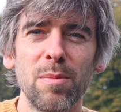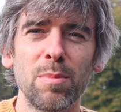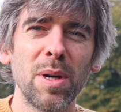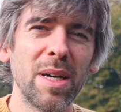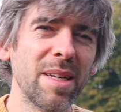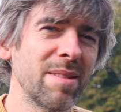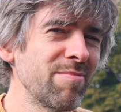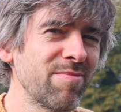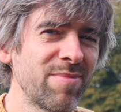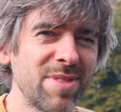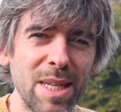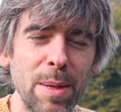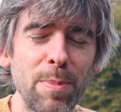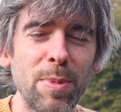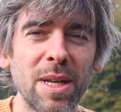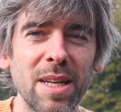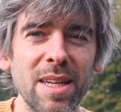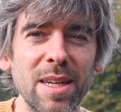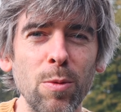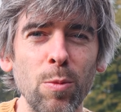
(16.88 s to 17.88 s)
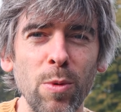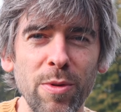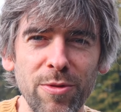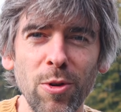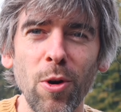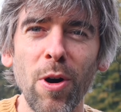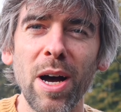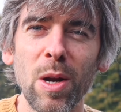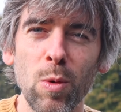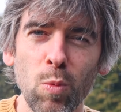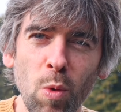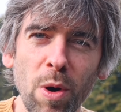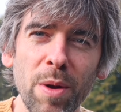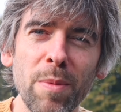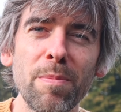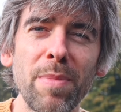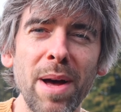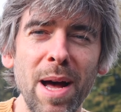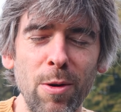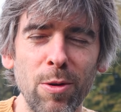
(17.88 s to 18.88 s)
But typically we've not had
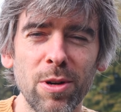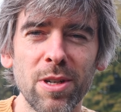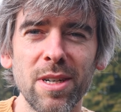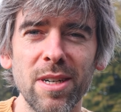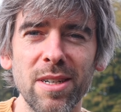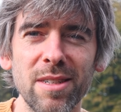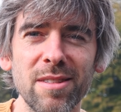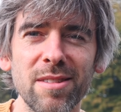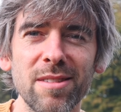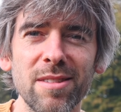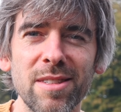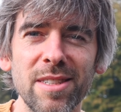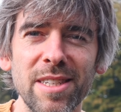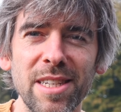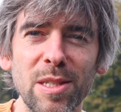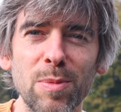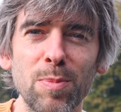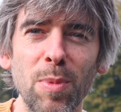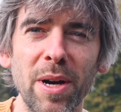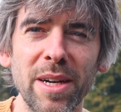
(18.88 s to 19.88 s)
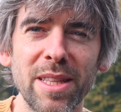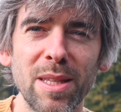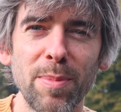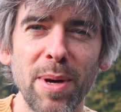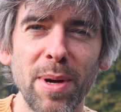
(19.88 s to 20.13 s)
one power cut since buying the